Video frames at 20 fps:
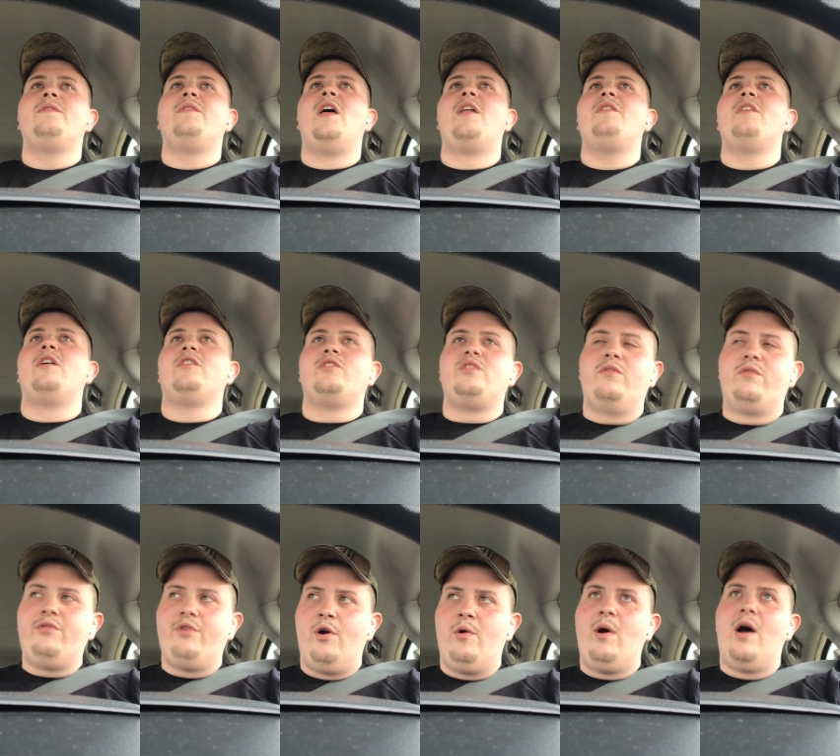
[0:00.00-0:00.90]
then they'll
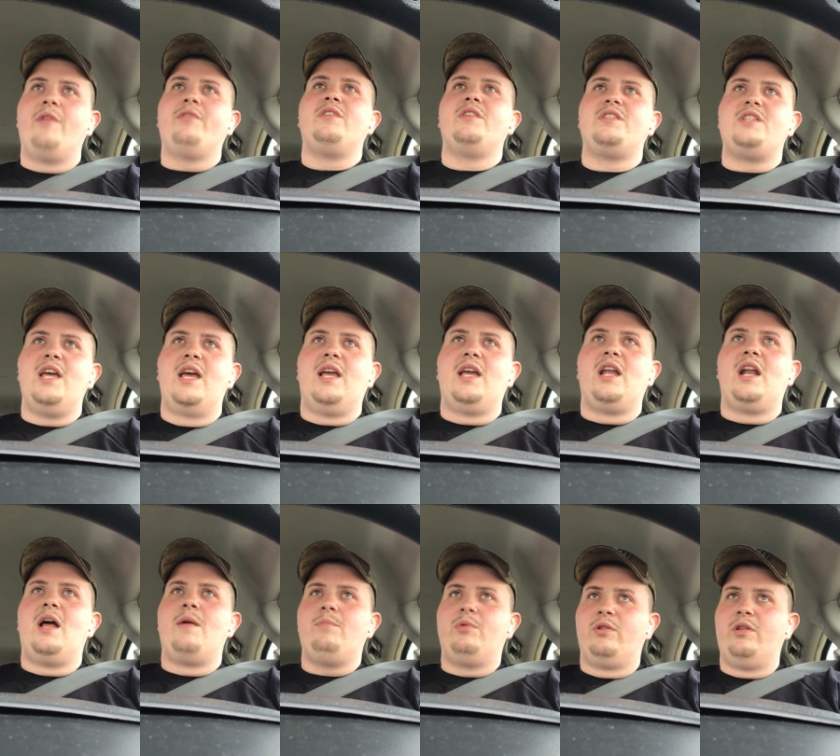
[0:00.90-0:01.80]
throw out the
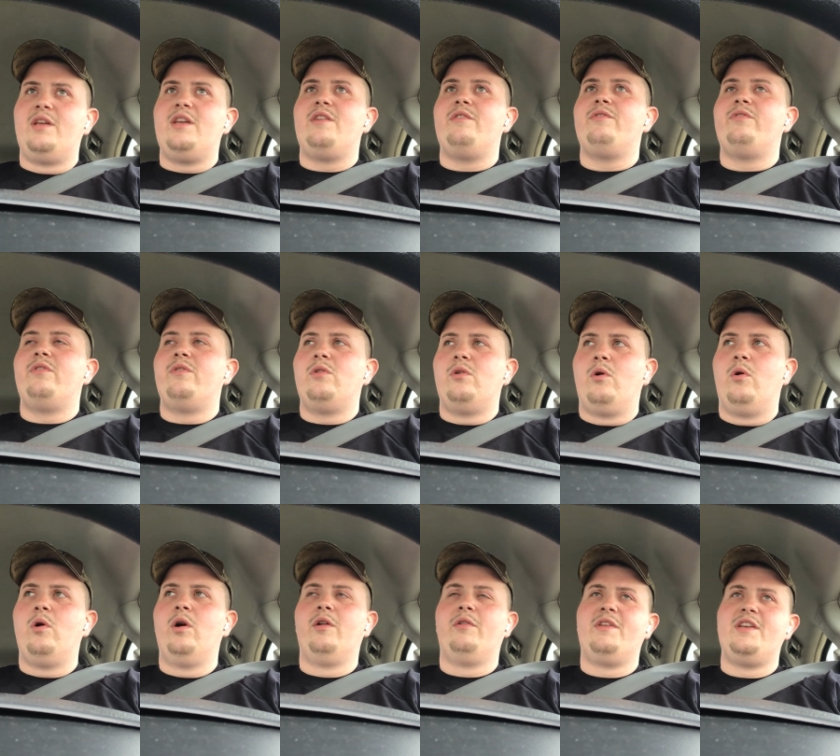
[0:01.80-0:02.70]
ticket, I believe,
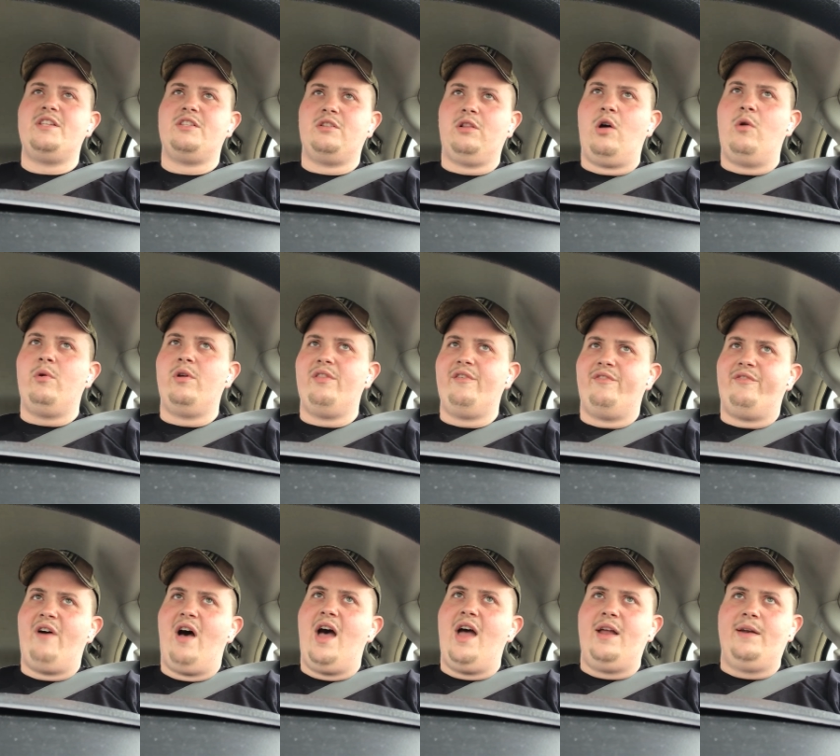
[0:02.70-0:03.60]
or at least lower the
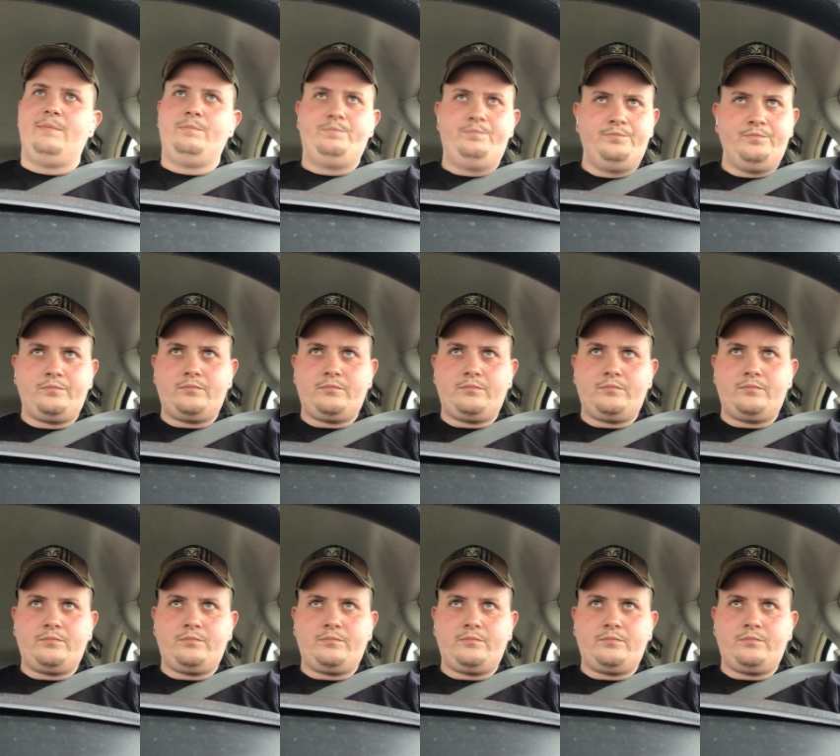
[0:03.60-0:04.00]
fine.